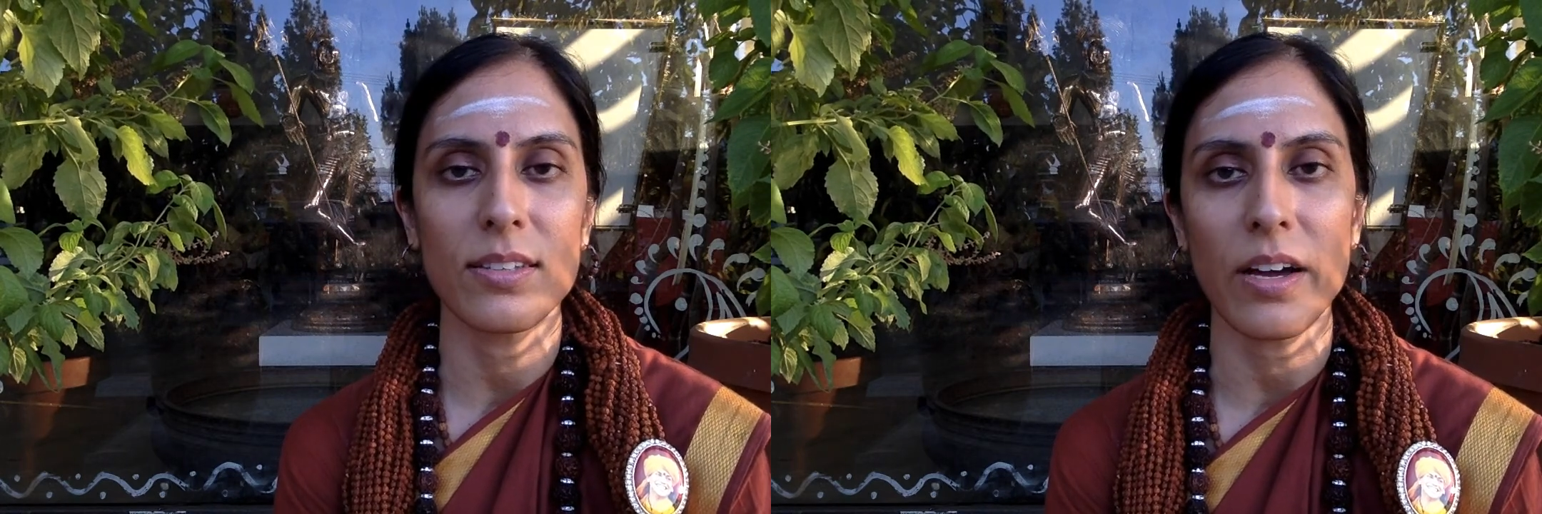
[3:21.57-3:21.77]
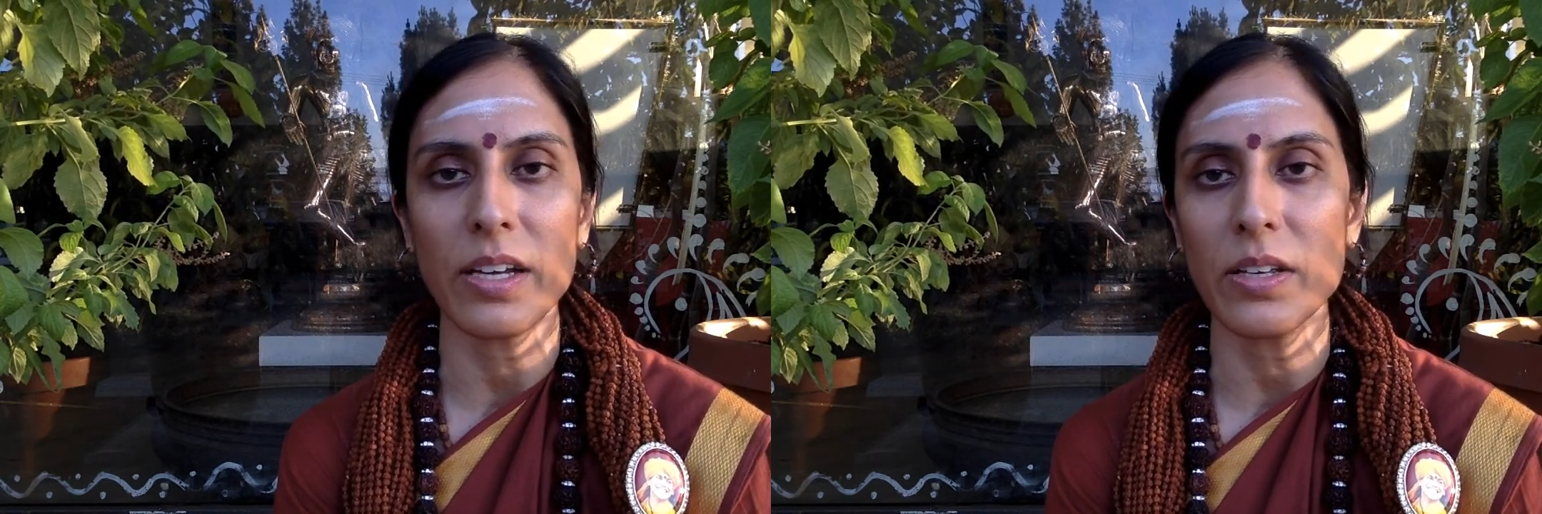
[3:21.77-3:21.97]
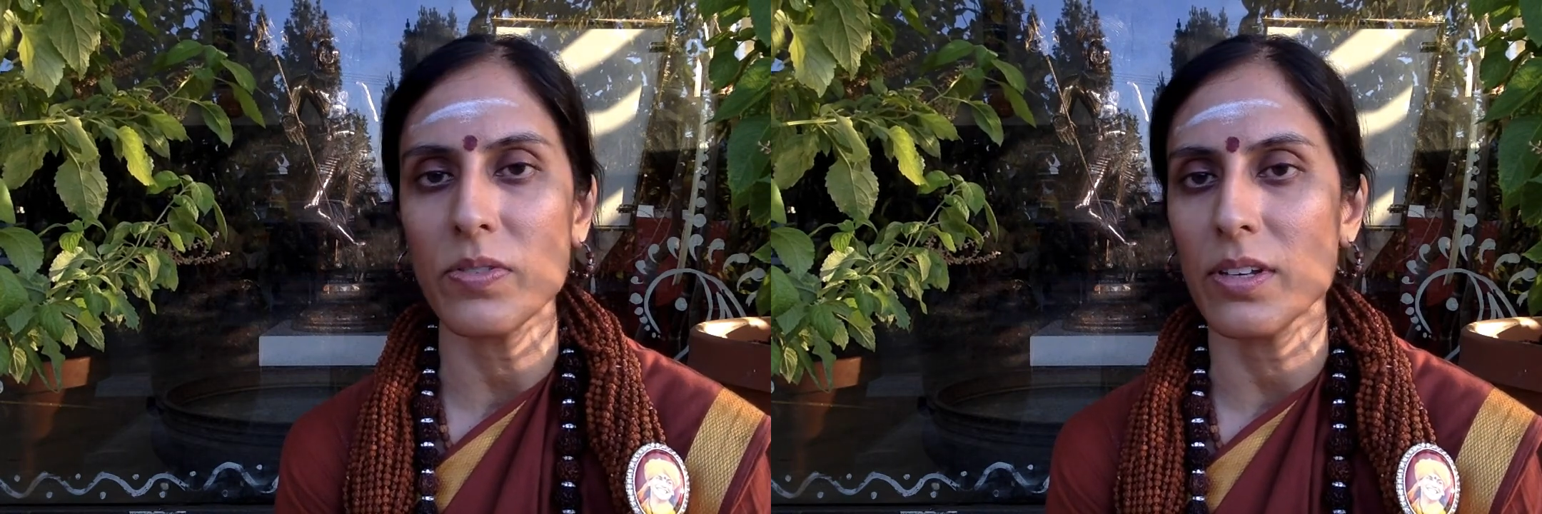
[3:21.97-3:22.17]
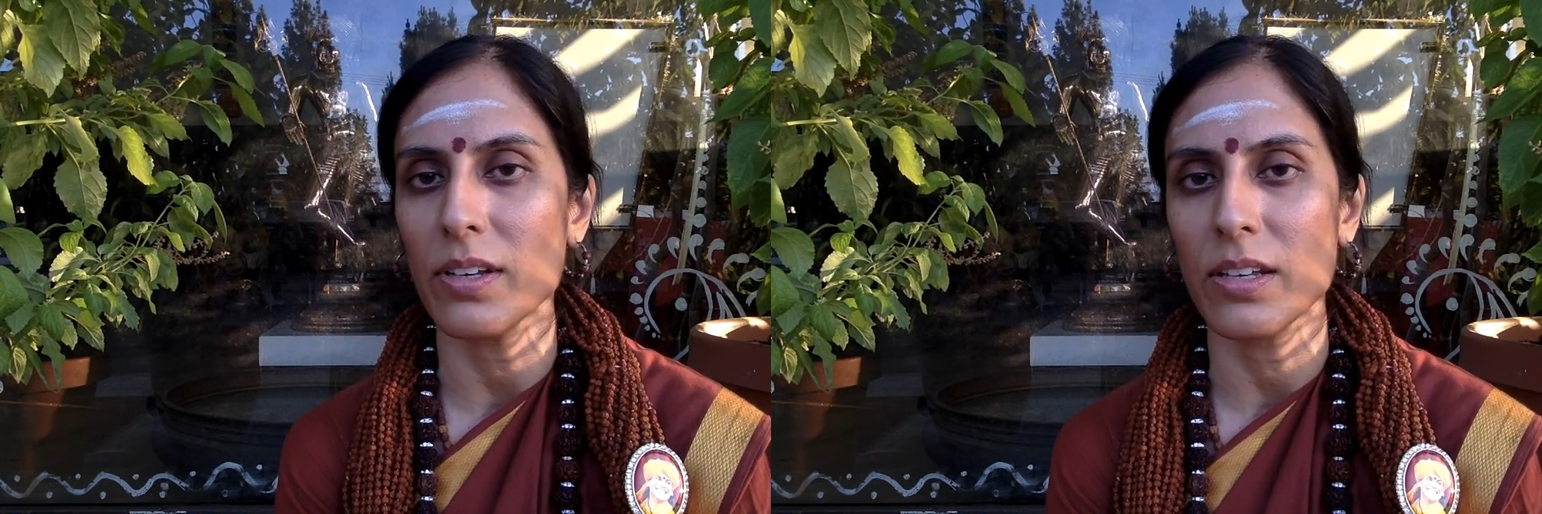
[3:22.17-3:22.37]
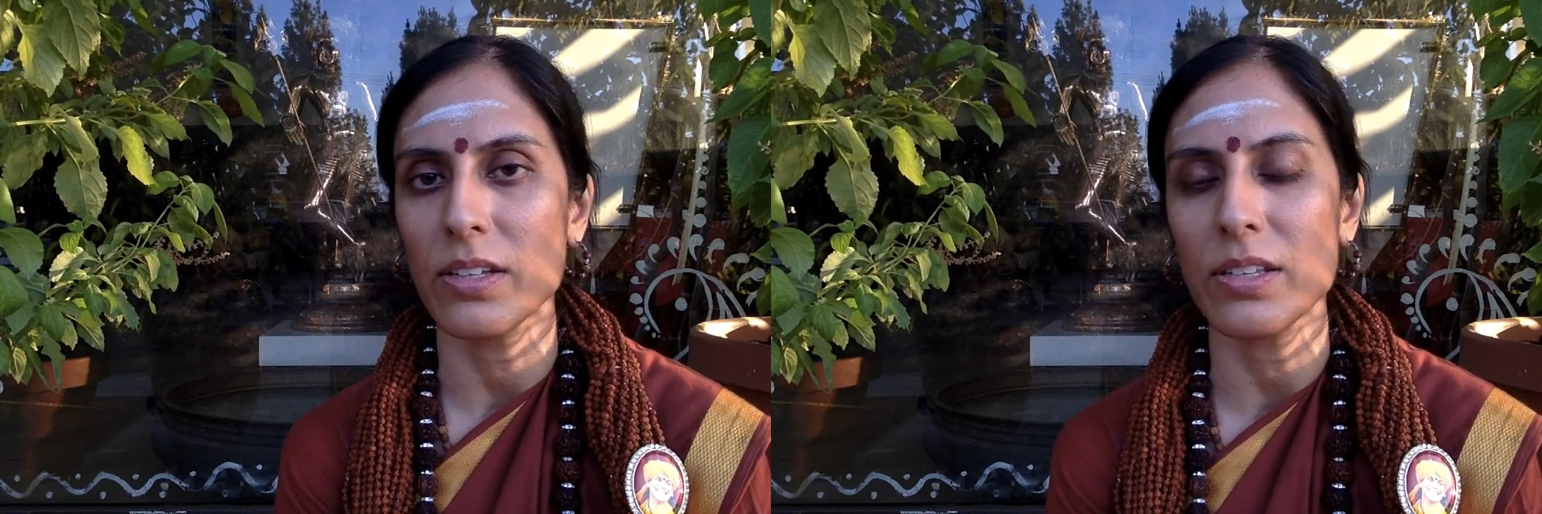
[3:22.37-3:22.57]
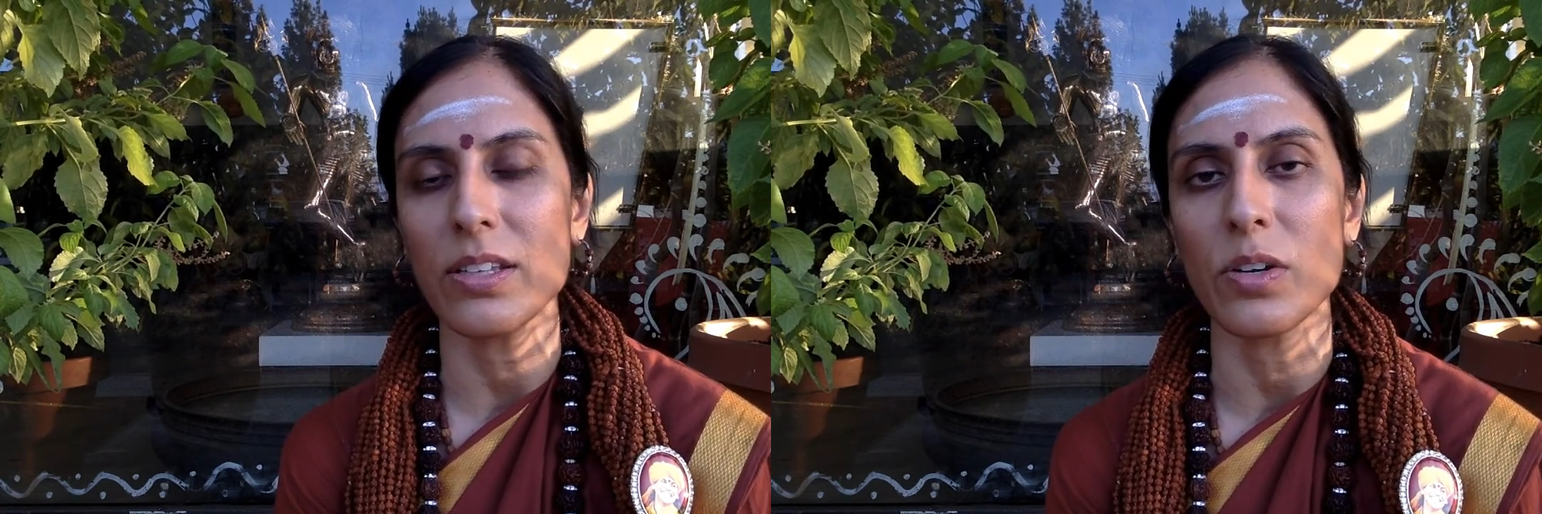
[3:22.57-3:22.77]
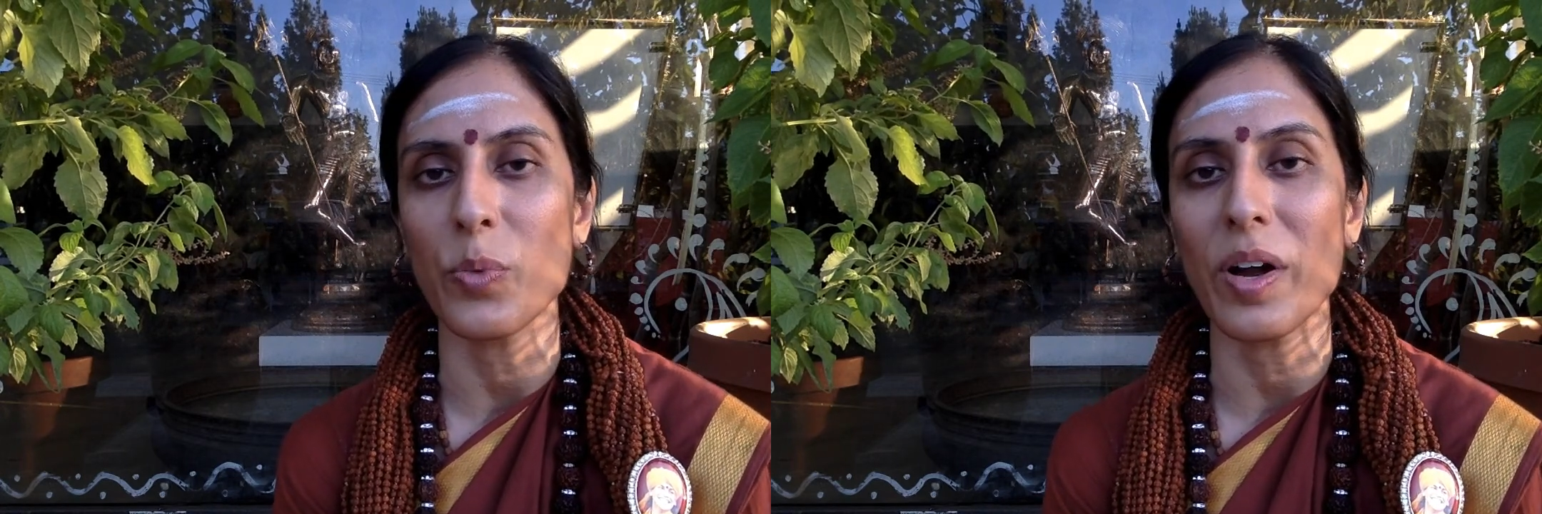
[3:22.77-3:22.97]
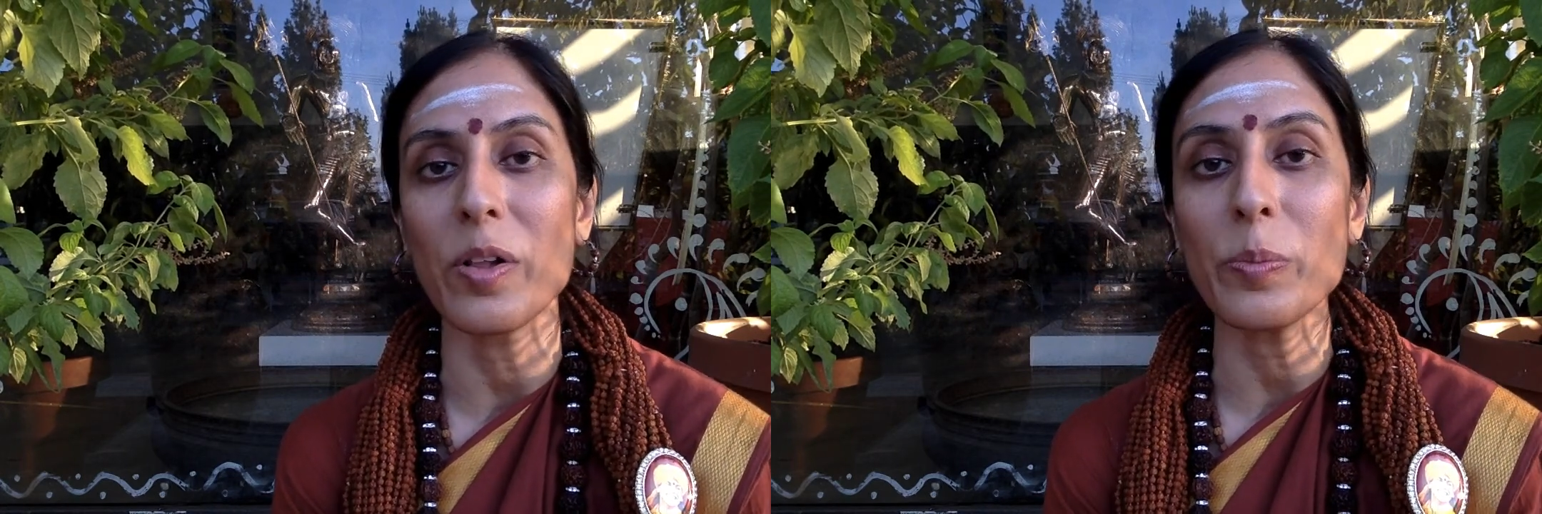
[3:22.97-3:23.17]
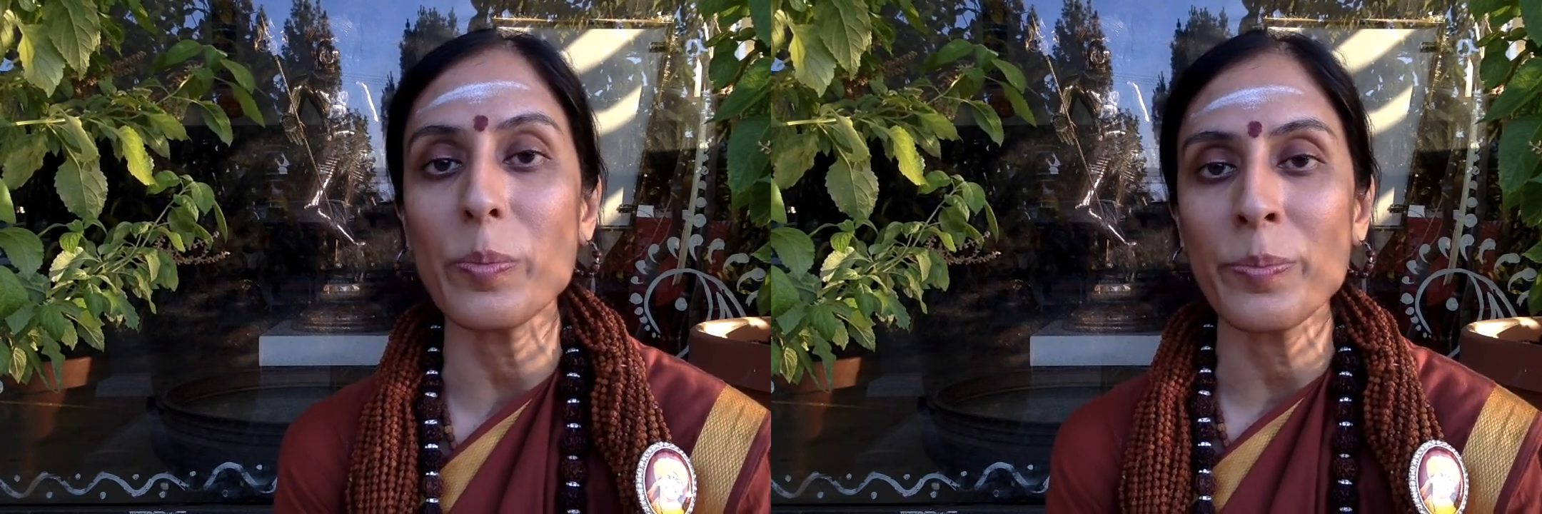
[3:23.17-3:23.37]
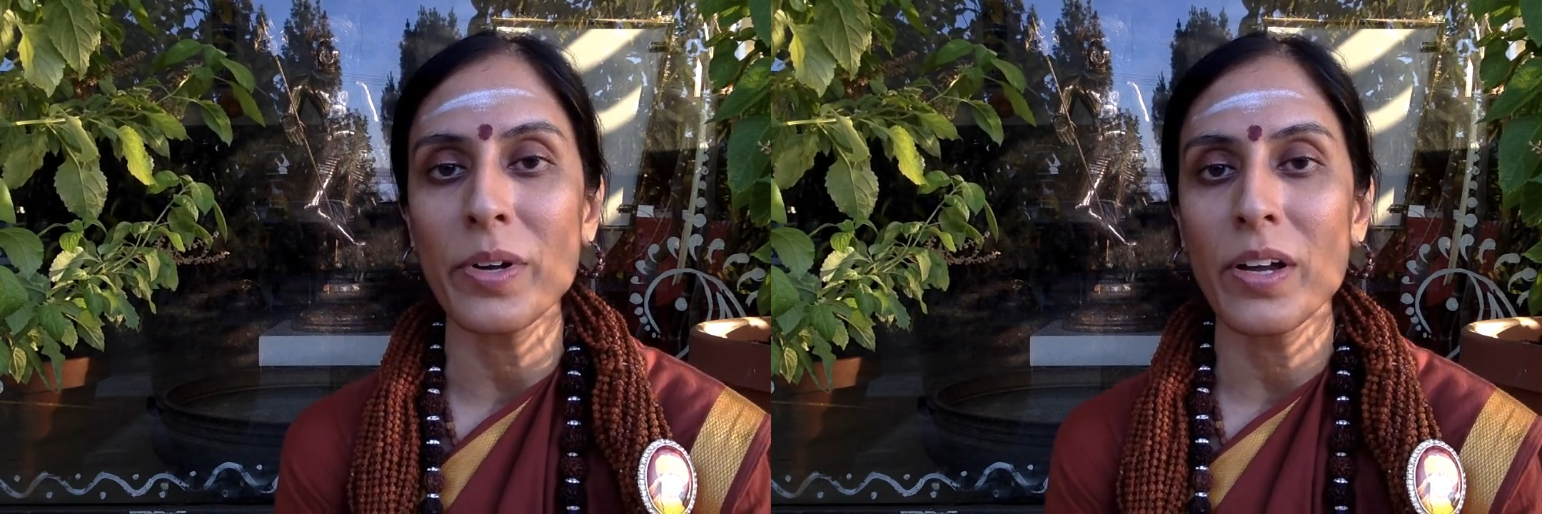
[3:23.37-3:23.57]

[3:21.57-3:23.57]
not even in their realm